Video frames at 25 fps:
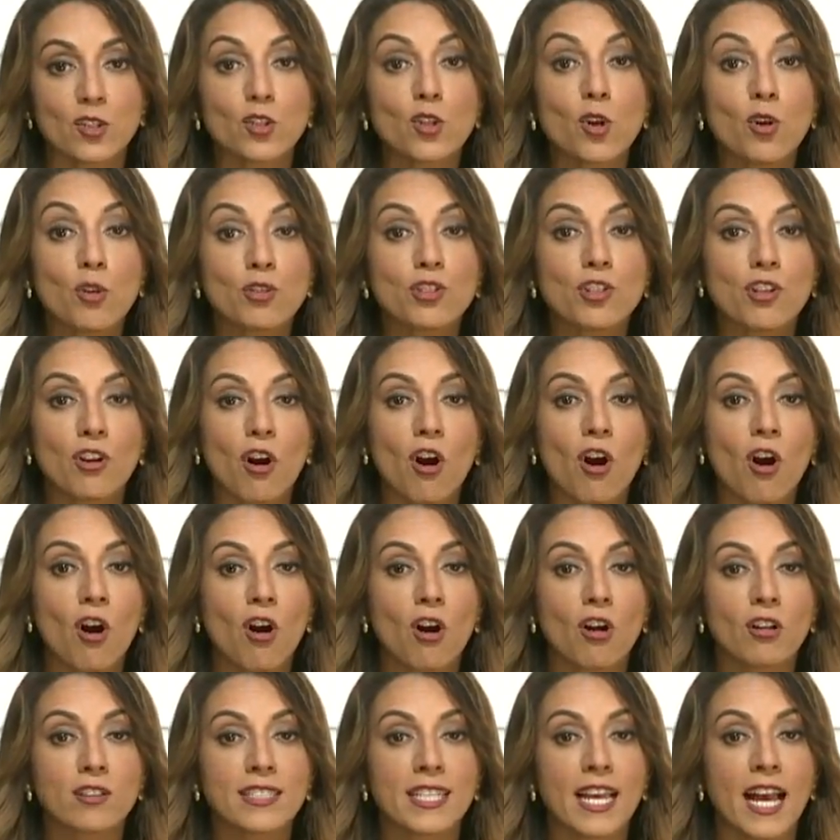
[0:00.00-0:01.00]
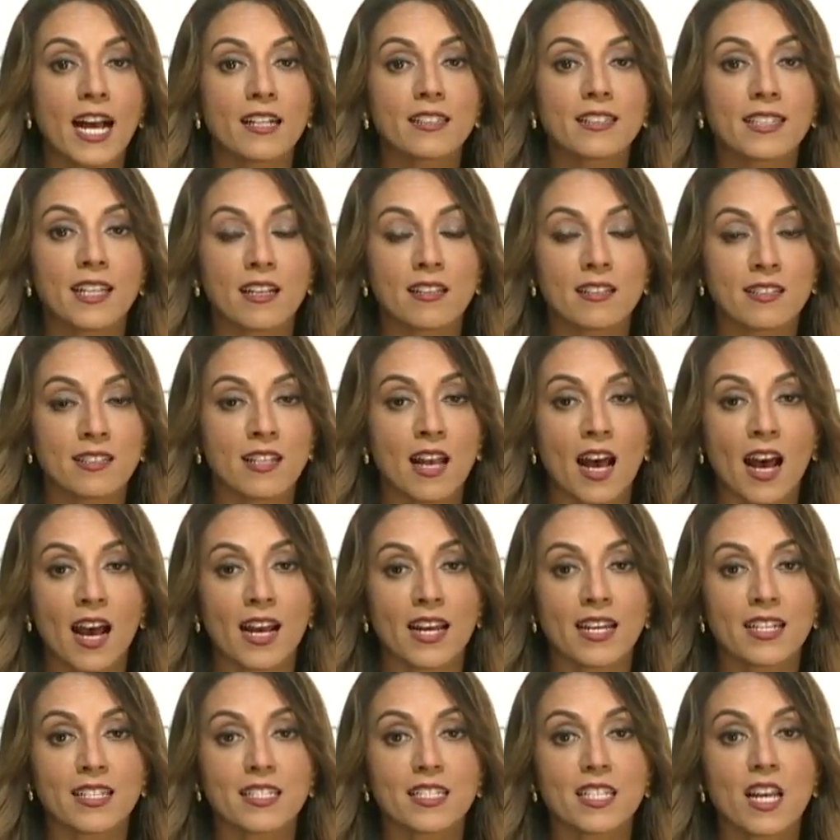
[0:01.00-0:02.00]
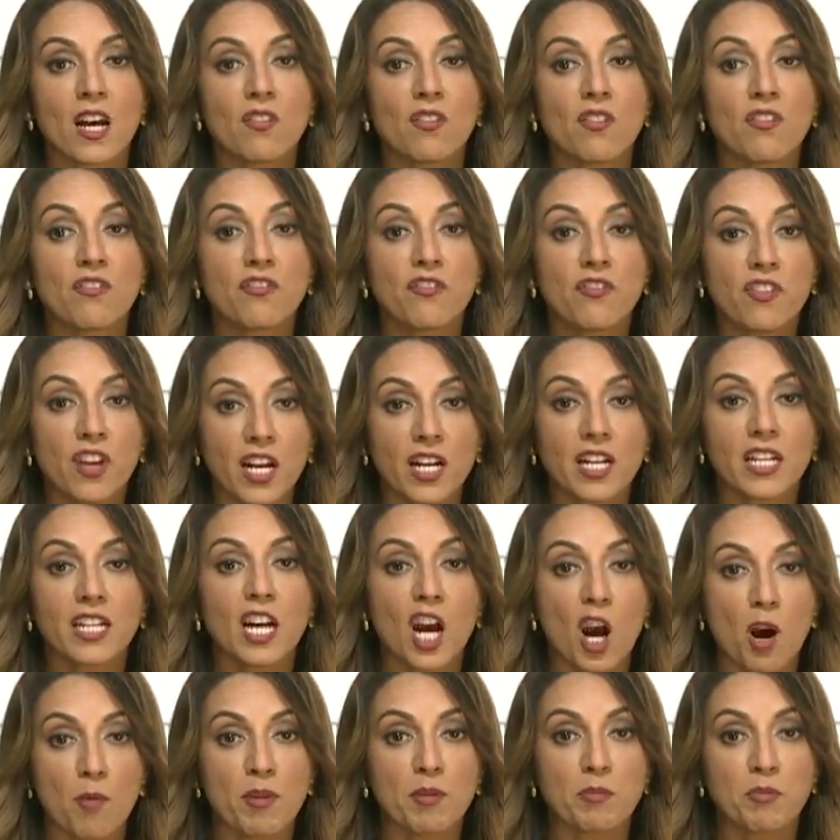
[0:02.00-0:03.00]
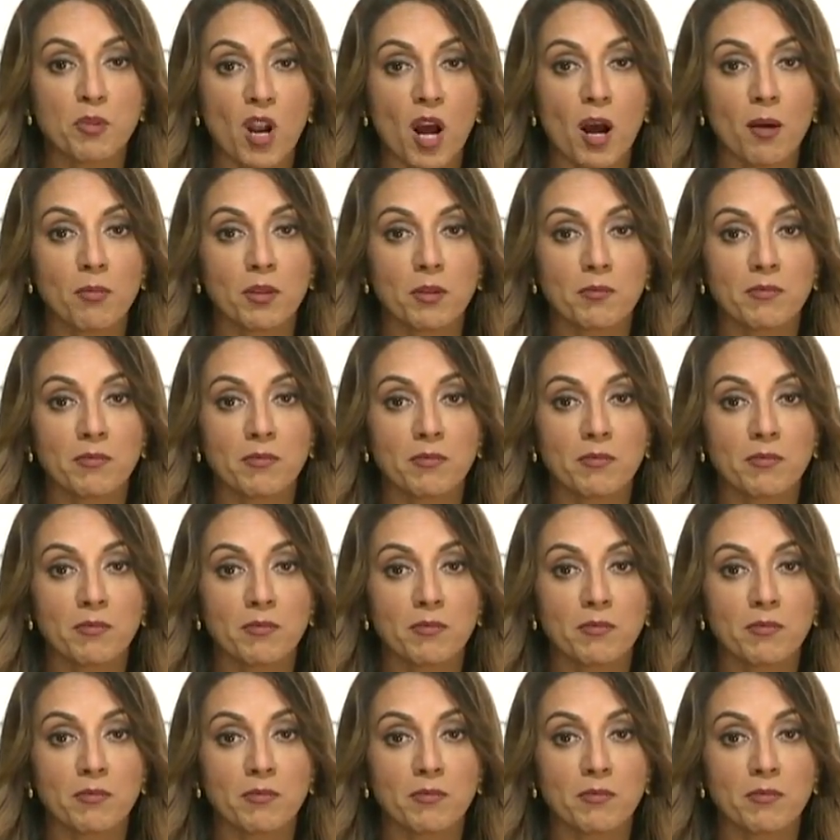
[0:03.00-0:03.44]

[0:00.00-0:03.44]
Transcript: those are all telltale signs of a very common problem